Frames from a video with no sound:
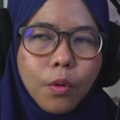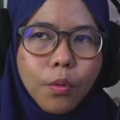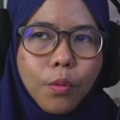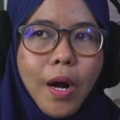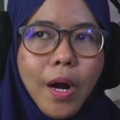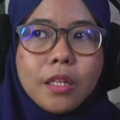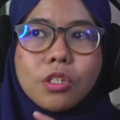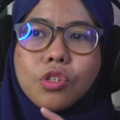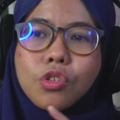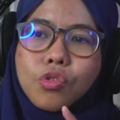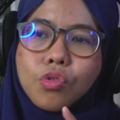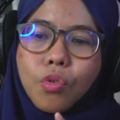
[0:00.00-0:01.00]

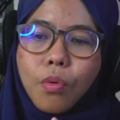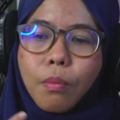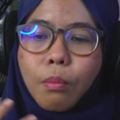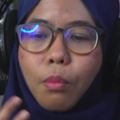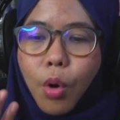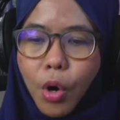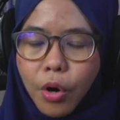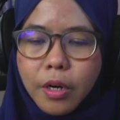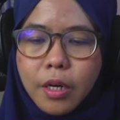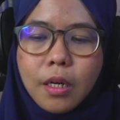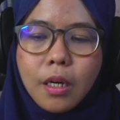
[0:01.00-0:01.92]
wants to know more